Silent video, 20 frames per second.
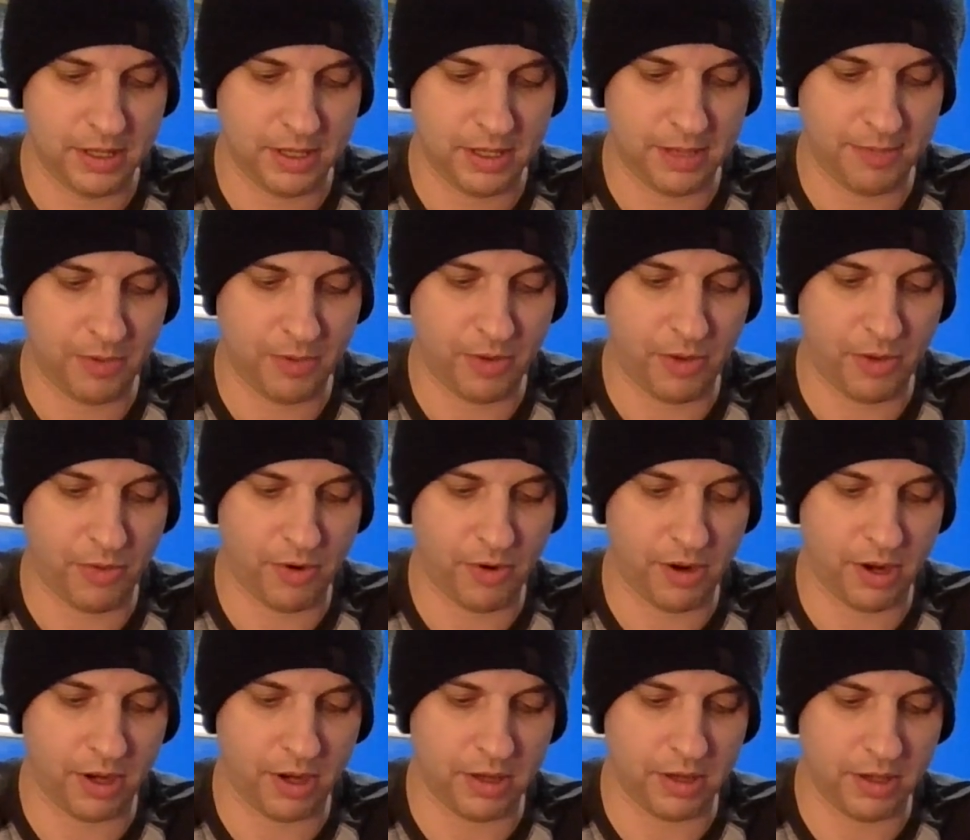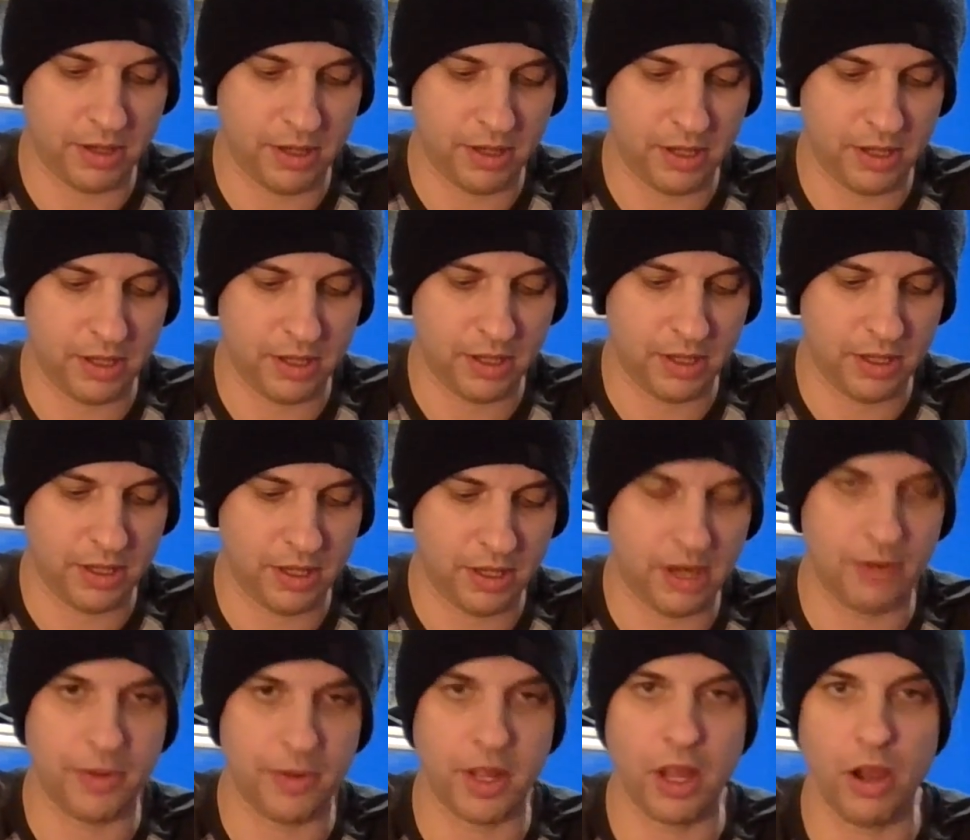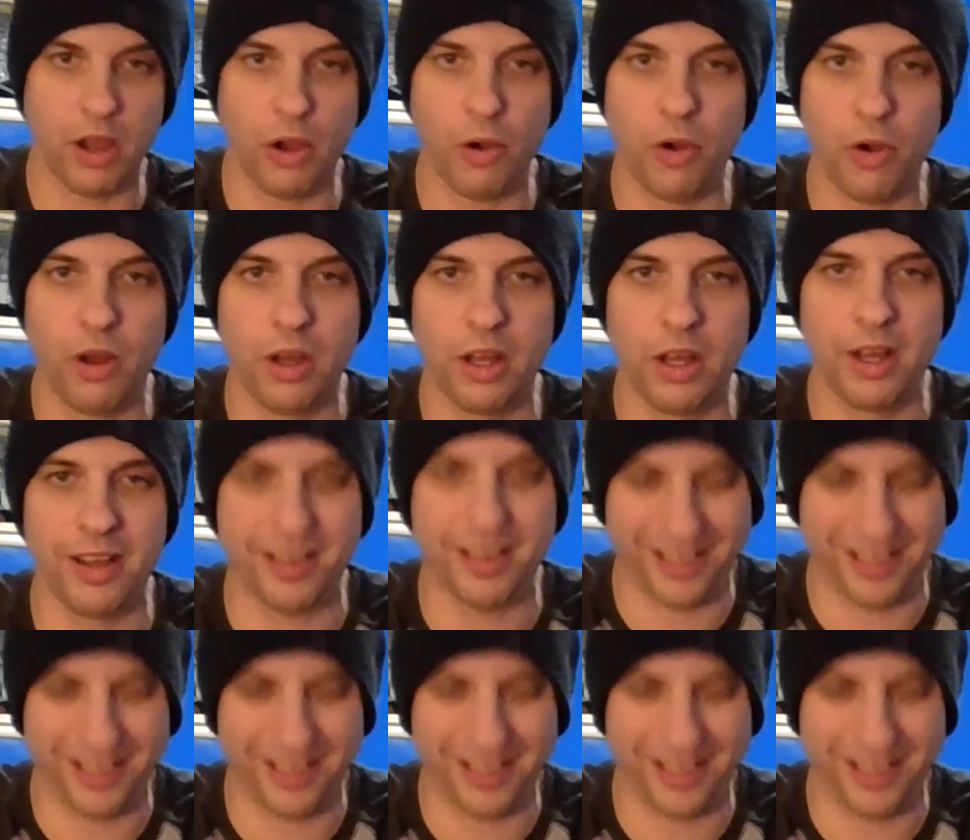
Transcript: Something went wrong. There we go.